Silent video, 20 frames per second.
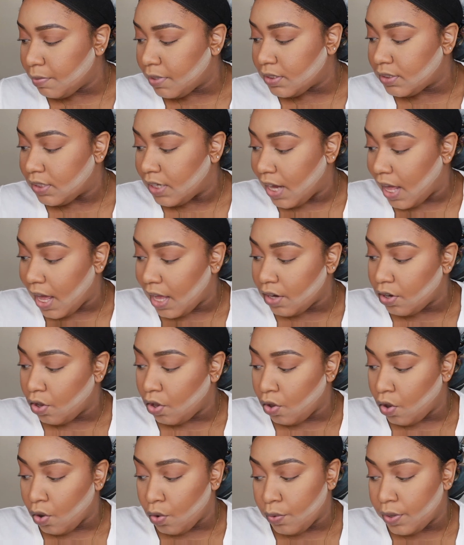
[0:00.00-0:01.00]
is
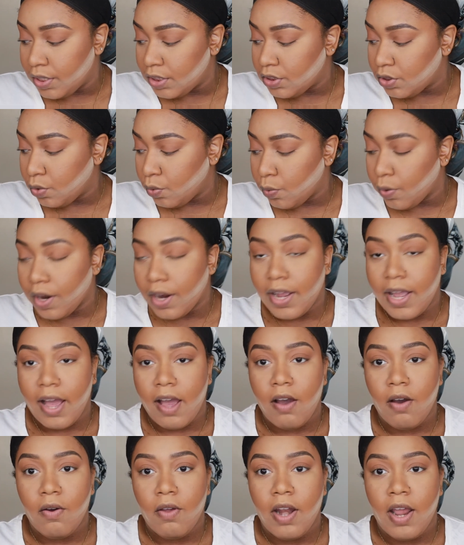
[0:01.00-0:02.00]
not going to work
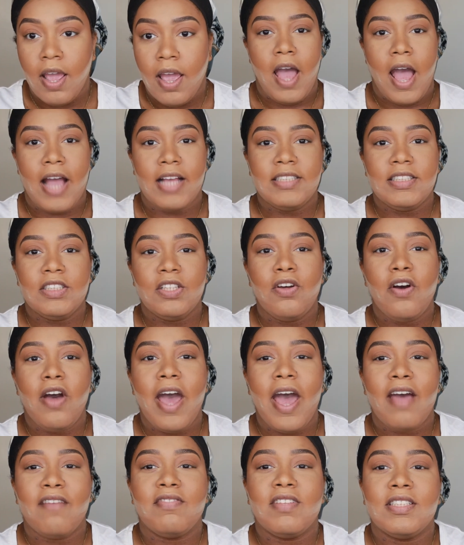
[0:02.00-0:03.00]
out, I still
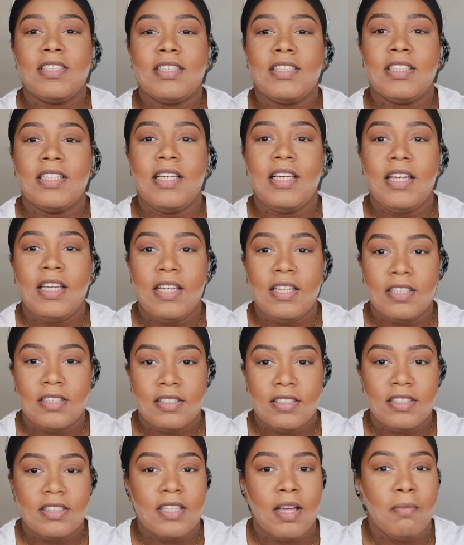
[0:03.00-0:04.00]
have to see
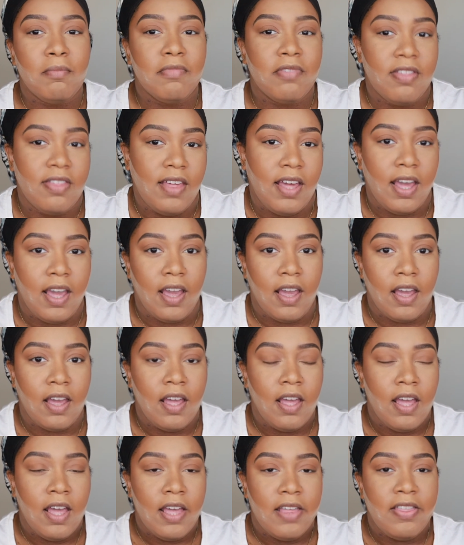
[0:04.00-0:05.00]
something
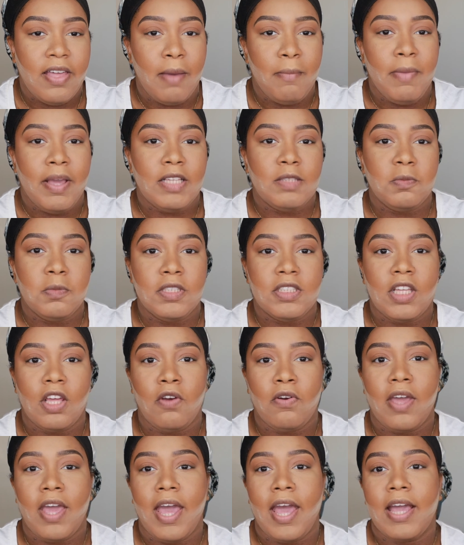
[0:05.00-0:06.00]
that makes me say,
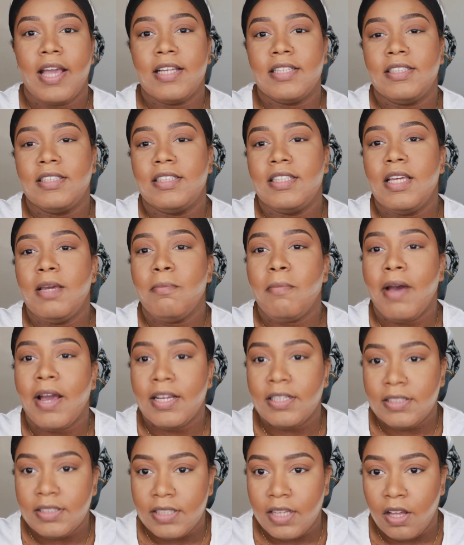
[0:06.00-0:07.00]
okay, I could see
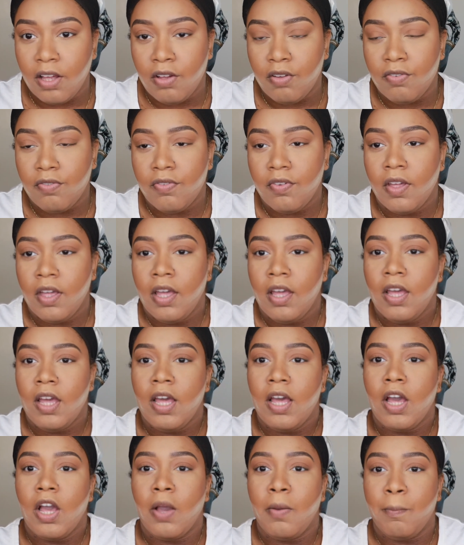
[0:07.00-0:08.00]
myself
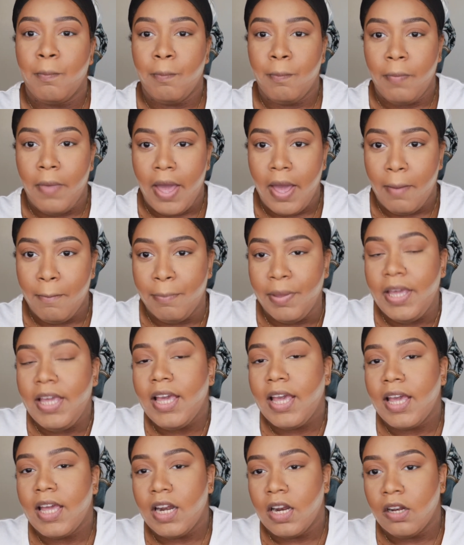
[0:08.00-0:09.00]

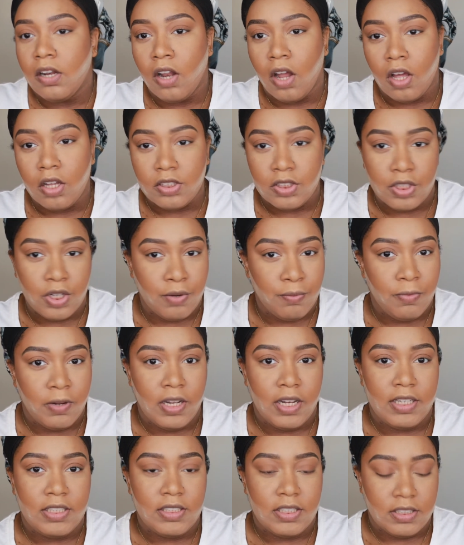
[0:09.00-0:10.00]
being in a long-term
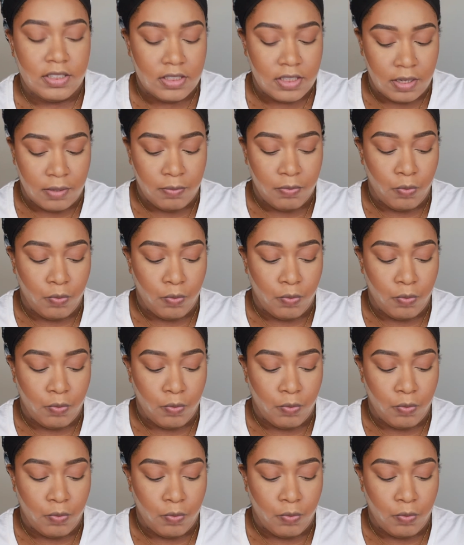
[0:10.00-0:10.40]
relationship